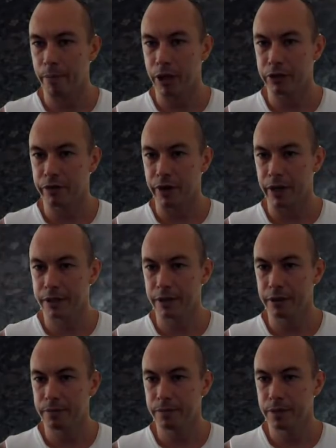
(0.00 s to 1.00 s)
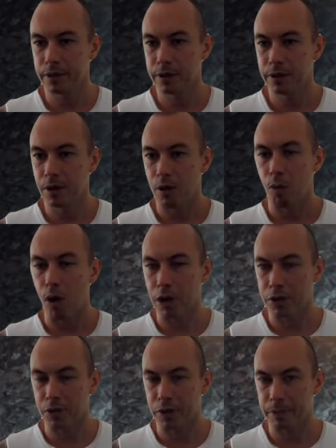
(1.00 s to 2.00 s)
much faster while
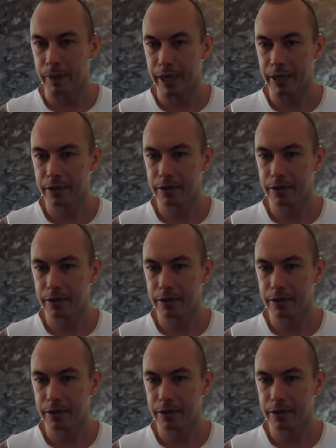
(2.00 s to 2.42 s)
it's on its back.